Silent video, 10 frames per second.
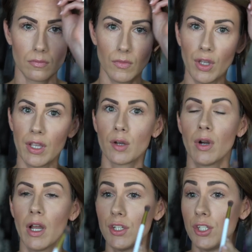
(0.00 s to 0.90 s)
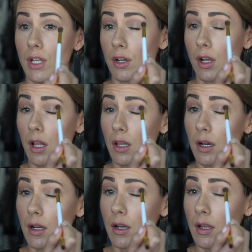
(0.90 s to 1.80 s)
You get your brush, you get your
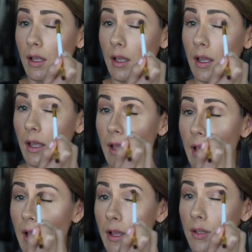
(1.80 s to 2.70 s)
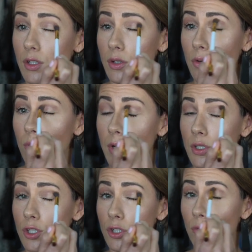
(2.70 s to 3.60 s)
color, and you
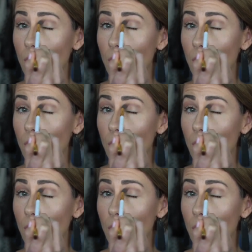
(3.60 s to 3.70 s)
windshield